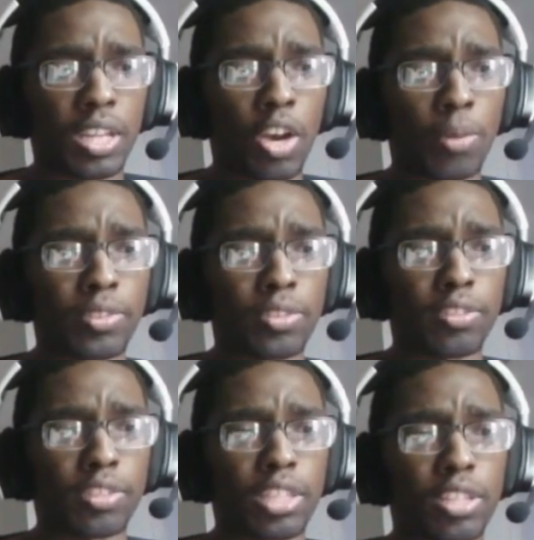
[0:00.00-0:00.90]
I hope it's
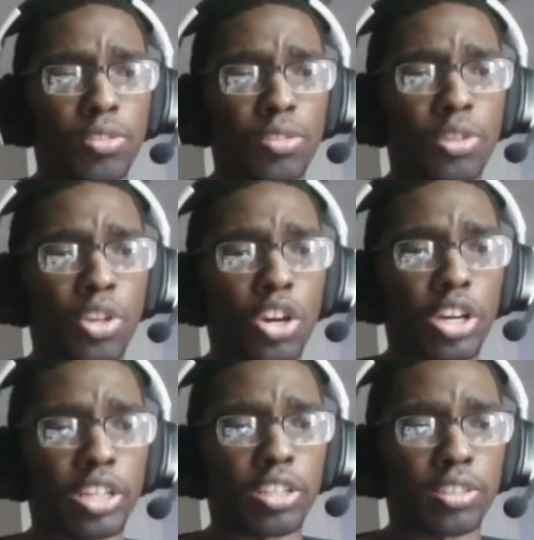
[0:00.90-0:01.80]
enough to get a new
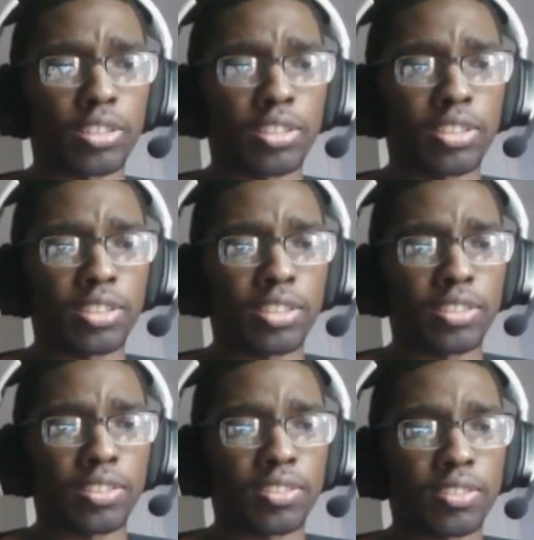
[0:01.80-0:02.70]
car.
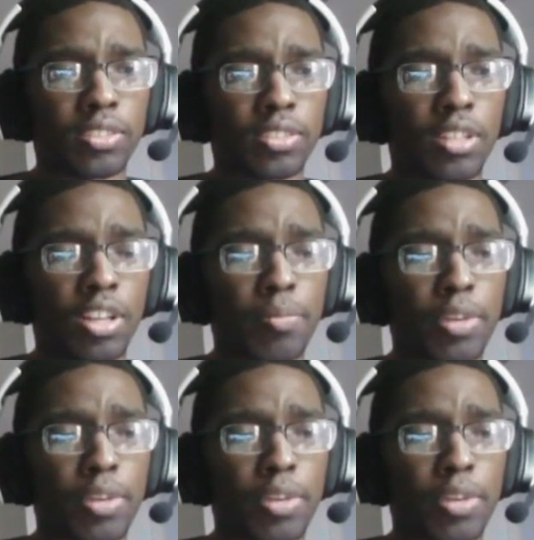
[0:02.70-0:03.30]
I'll